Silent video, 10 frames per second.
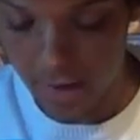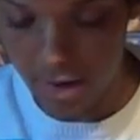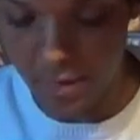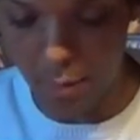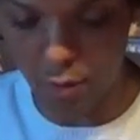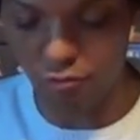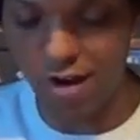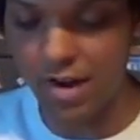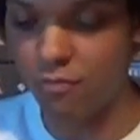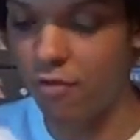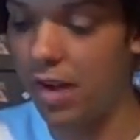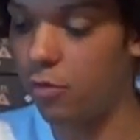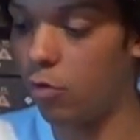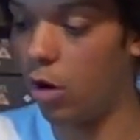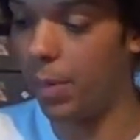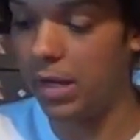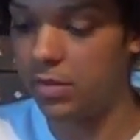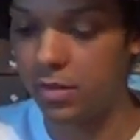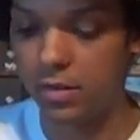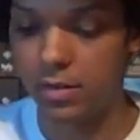A um, couple of random rental
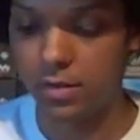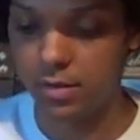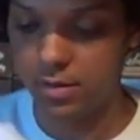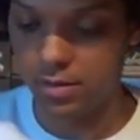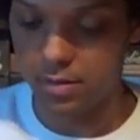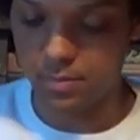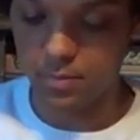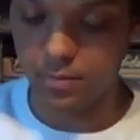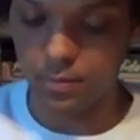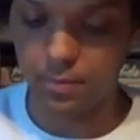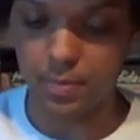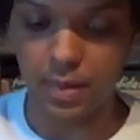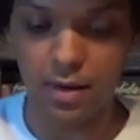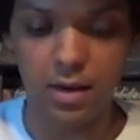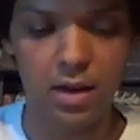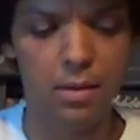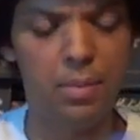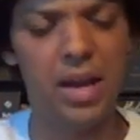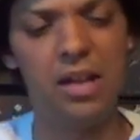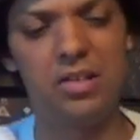copies. Um, I
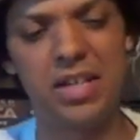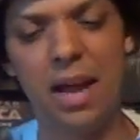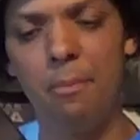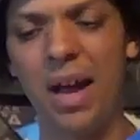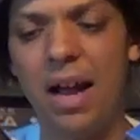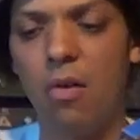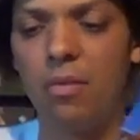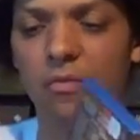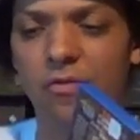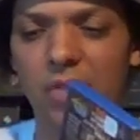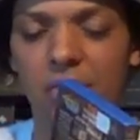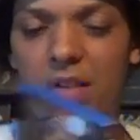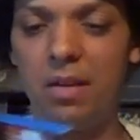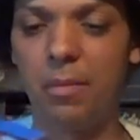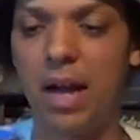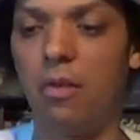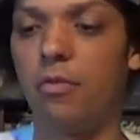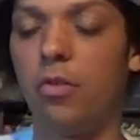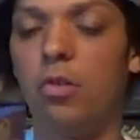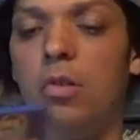paid £10 and
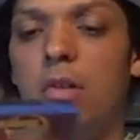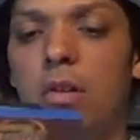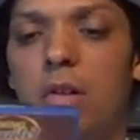£15 for.